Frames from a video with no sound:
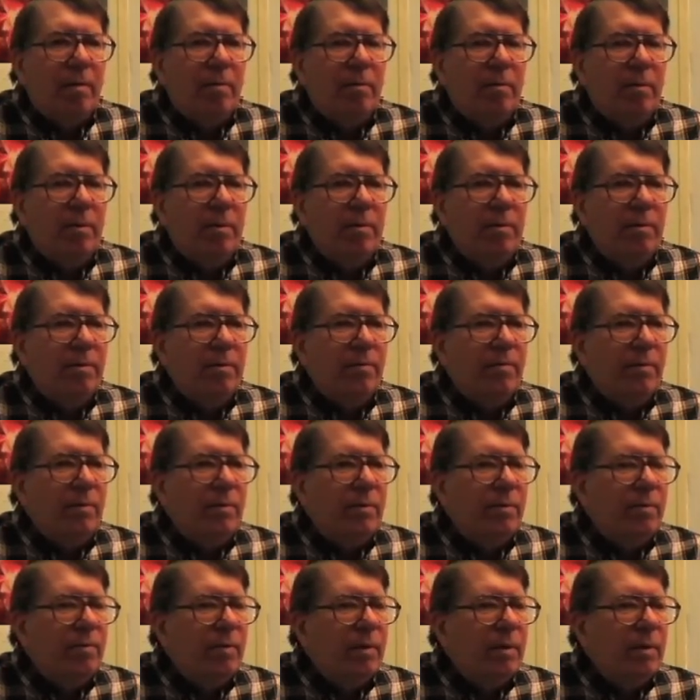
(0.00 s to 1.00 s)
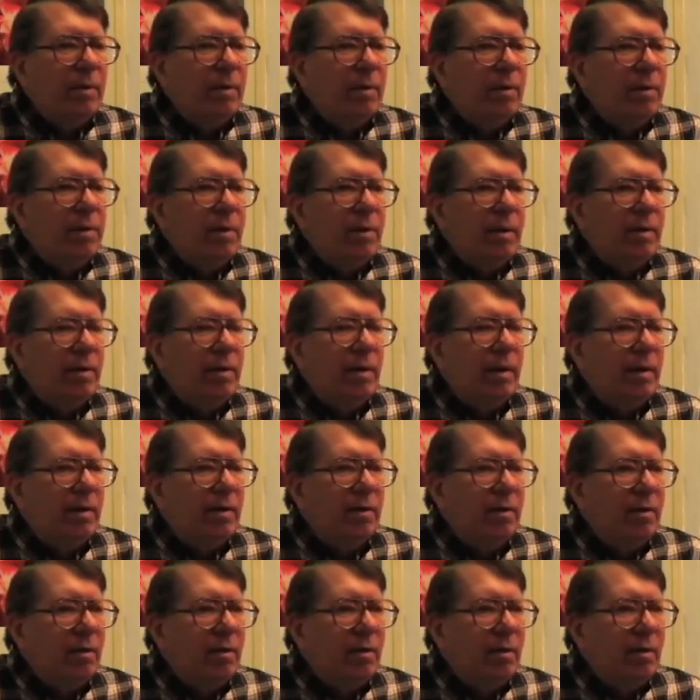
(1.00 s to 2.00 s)
wrote a review of it. And he said
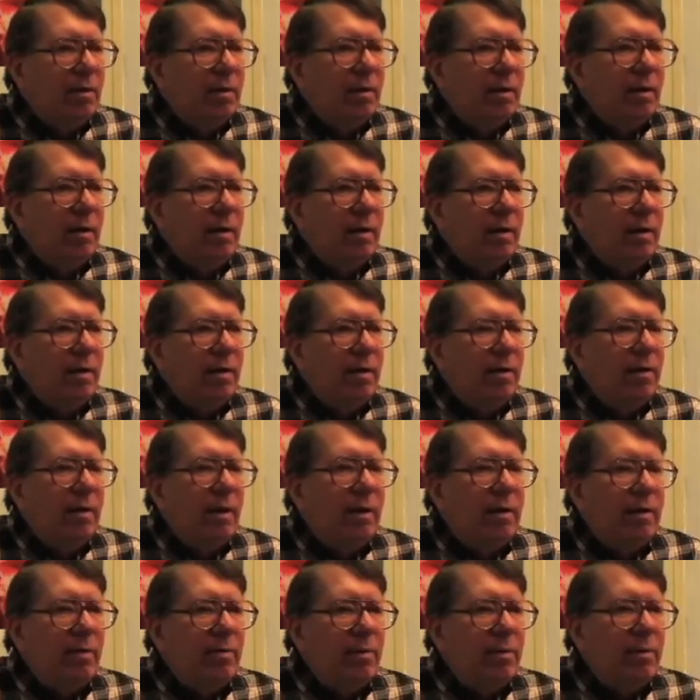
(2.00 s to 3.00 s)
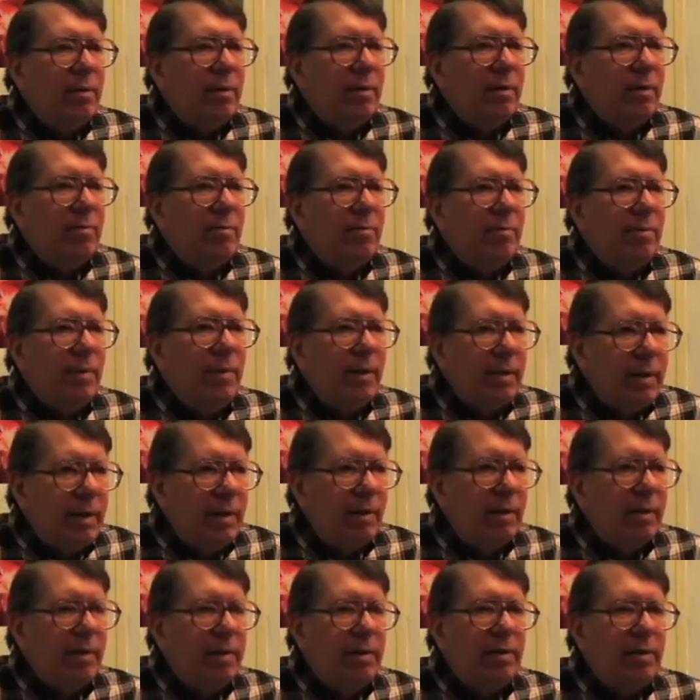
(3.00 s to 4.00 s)
that he thought it was
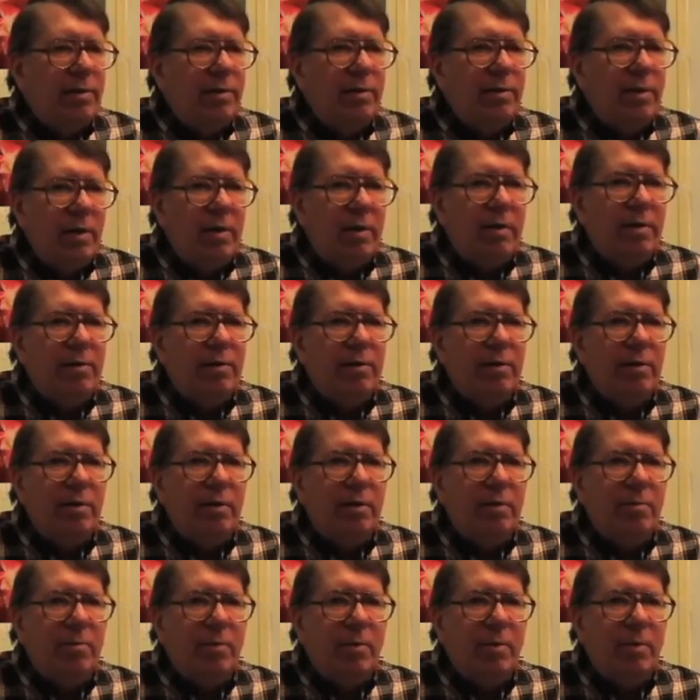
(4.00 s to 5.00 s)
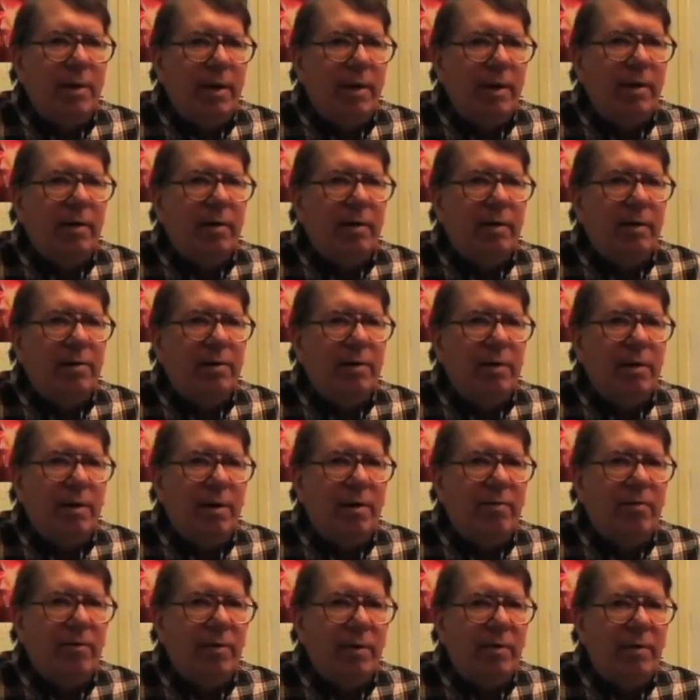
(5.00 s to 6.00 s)
completely astonishing and miraculous that
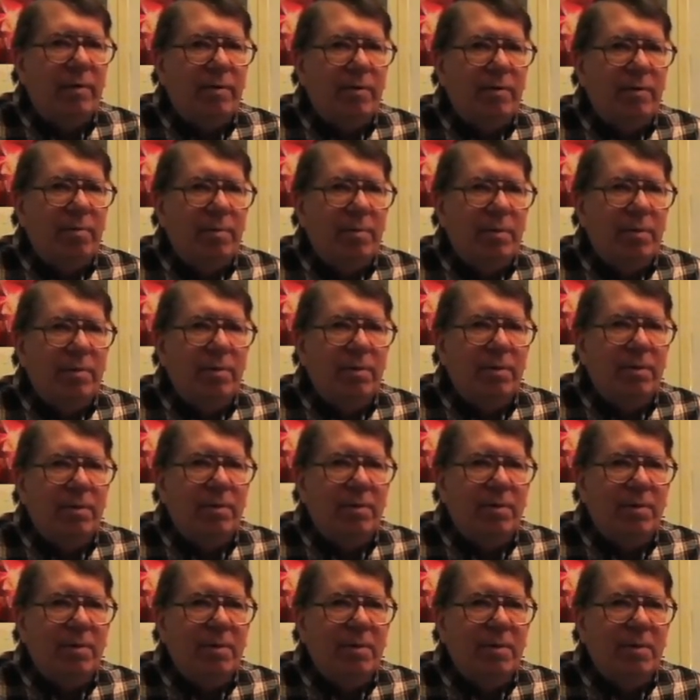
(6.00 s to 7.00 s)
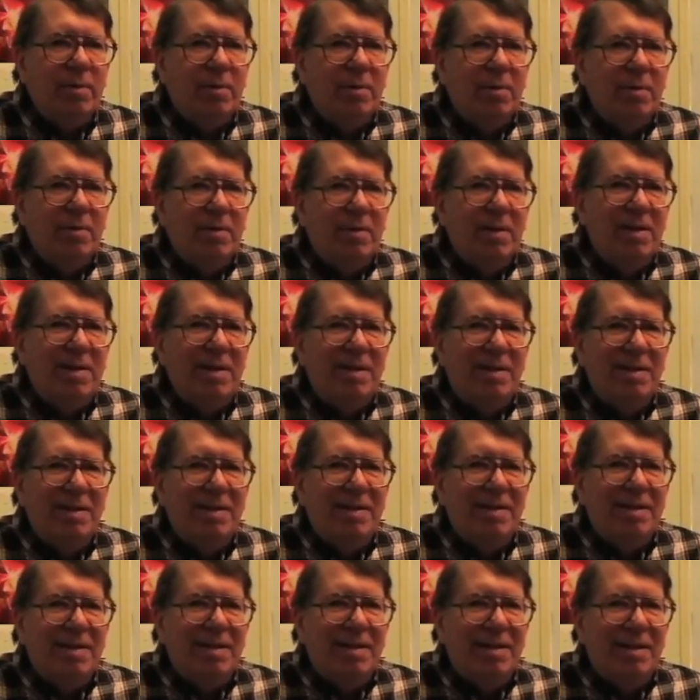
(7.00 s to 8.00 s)
I found those mutants.
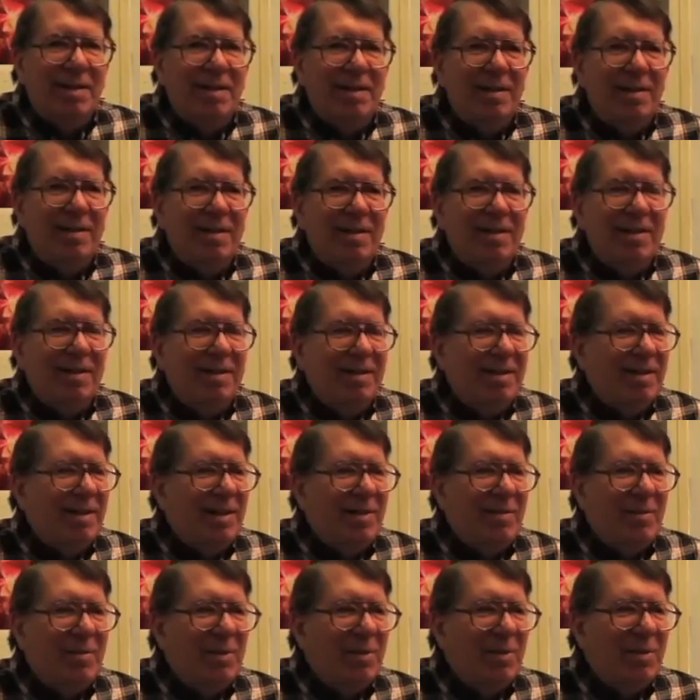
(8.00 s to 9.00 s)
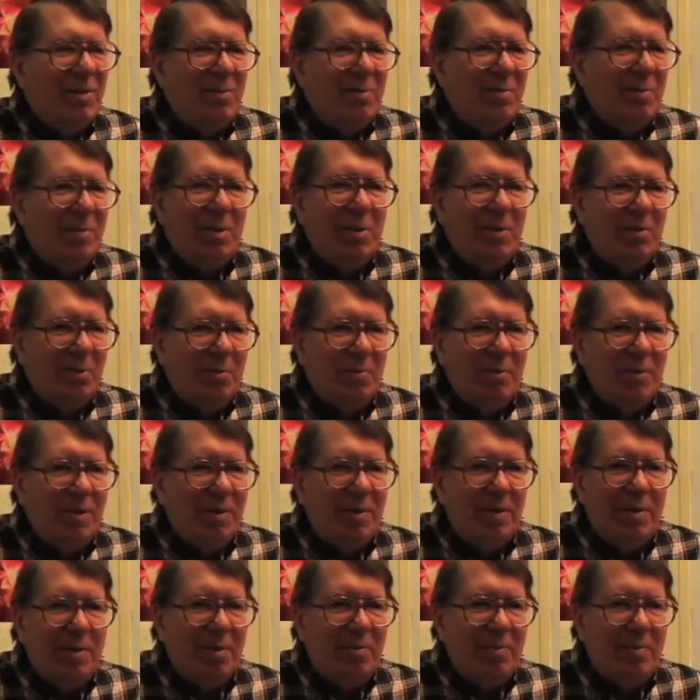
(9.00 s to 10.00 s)
He said it was unbelievable,
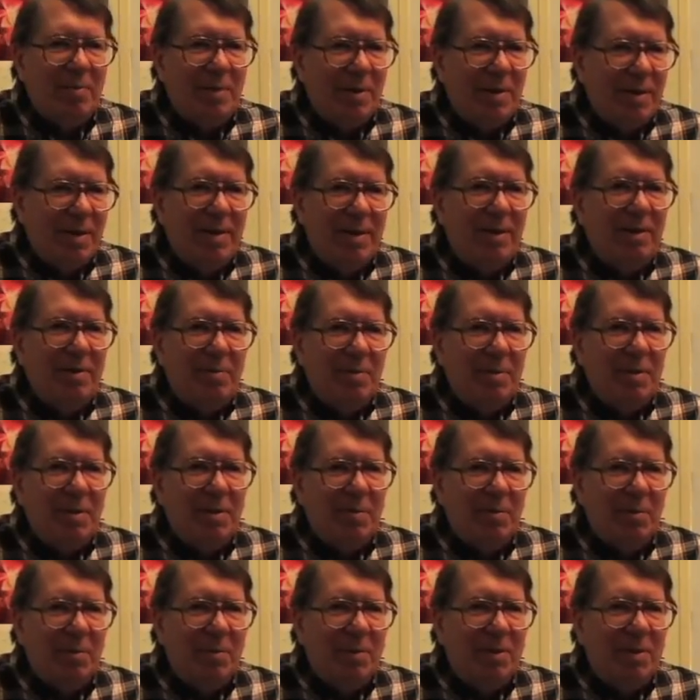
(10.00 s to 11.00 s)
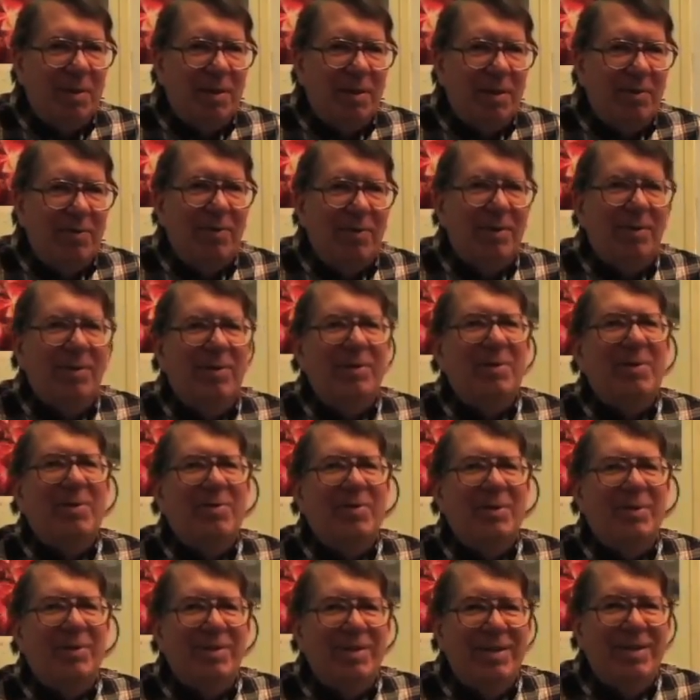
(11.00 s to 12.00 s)
completely unbelievable that I found
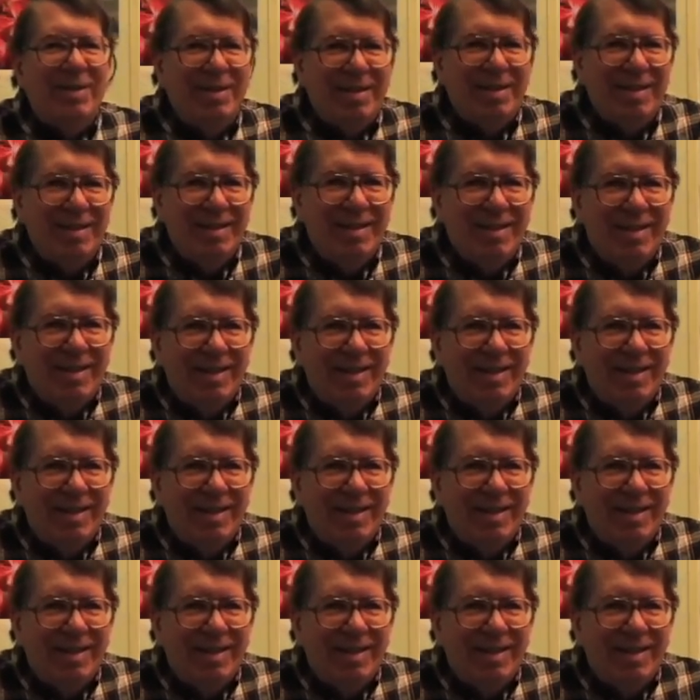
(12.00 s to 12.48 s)
those mutants.